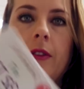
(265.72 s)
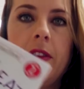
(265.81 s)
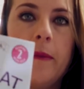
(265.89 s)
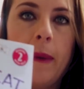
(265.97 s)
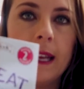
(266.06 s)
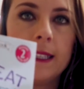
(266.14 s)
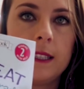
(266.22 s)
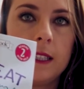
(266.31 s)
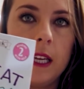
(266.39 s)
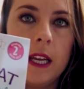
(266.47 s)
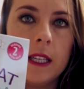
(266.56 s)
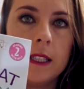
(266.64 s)
the best
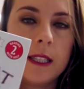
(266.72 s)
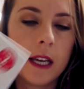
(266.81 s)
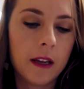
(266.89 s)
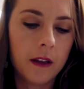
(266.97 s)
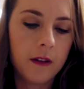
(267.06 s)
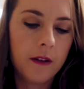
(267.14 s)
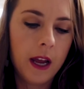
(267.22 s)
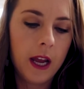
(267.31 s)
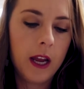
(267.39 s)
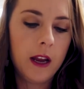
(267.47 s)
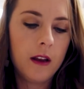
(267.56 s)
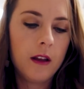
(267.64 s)
seat in second
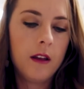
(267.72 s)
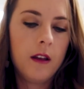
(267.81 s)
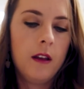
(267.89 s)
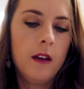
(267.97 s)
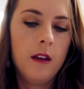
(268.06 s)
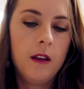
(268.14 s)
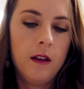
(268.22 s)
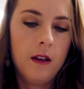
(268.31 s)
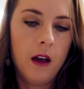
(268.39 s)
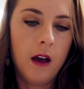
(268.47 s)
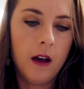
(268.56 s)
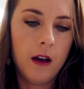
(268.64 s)
grade,
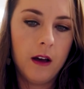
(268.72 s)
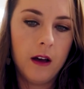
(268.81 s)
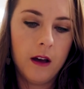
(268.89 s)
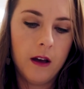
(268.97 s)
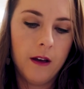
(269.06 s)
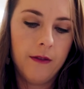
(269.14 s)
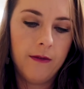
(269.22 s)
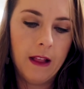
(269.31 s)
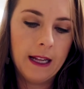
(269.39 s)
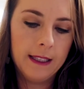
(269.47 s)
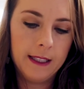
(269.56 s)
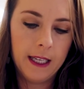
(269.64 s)
uh,
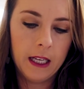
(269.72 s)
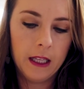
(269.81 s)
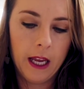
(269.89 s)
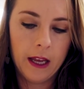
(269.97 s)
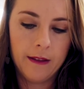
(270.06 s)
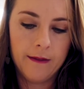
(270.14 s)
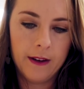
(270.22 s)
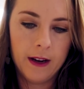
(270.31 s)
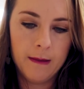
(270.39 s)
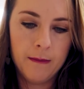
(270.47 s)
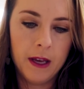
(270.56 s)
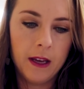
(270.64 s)
Flat Stanley and the
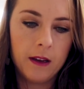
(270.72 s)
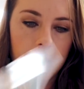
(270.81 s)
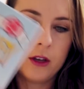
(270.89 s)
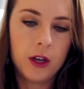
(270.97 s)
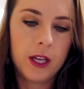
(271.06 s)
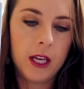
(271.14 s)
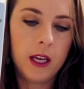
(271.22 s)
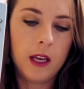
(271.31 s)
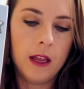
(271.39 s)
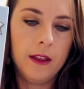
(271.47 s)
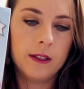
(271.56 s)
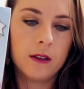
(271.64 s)
Very Big
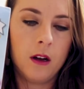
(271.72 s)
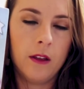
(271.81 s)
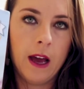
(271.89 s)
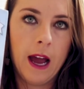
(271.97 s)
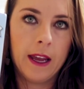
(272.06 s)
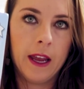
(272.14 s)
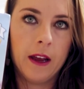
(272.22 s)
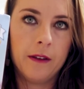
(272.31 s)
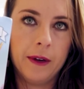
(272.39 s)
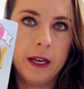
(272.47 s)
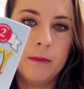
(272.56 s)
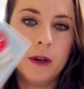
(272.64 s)
Cookie, and these are all the I
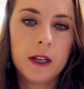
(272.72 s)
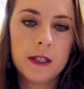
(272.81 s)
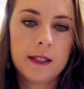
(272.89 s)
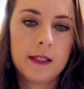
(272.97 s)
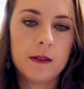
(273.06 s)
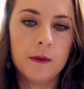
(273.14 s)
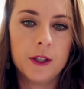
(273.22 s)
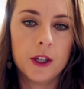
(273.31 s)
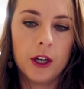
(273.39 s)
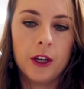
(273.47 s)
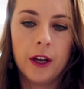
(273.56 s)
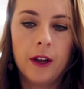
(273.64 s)
Can Read books, which
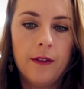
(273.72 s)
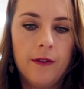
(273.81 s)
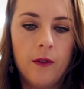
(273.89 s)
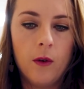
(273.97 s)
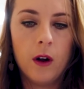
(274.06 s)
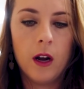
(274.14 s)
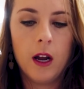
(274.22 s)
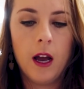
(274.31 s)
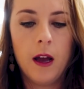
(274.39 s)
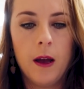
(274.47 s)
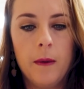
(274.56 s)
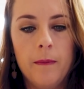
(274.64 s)
are good for,
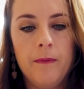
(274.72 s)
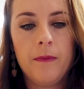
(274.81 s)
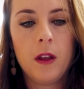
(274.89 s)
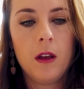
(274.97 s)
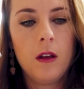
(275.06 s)
um,